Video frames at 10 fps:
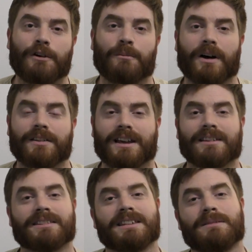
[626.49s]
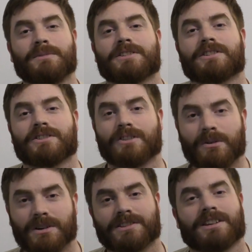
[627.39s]
but that theme is
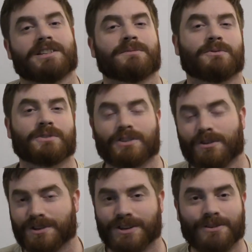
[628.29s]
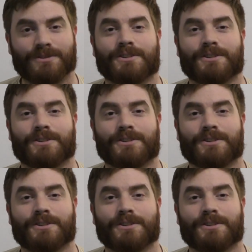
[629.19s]
so accessible, so cute.